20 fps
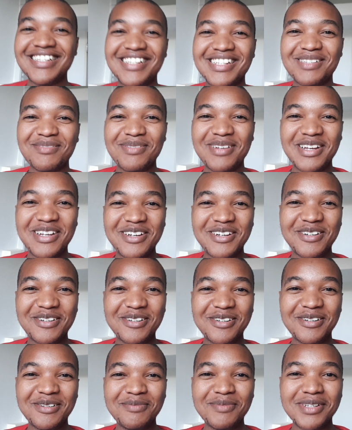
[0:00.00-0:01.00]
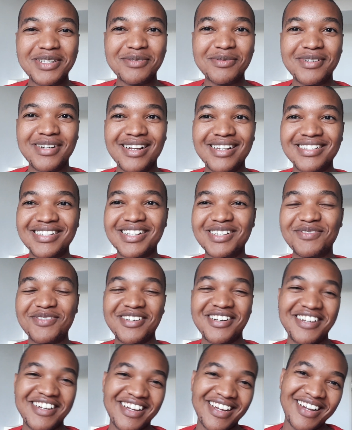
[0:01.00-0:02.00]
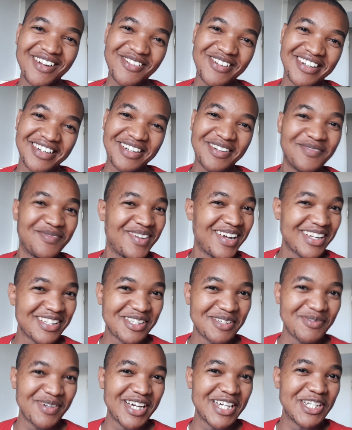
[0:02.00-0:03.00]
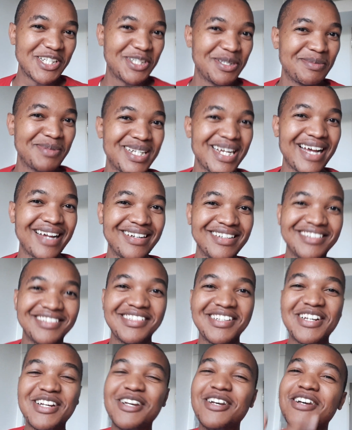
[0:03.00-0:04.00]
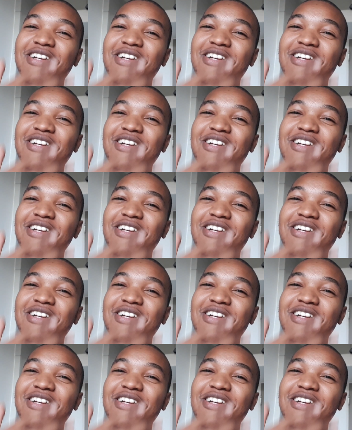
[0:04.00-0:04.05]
It's Phenyo, mispronounced as Feneyo, and welcome back to my YouTube channel.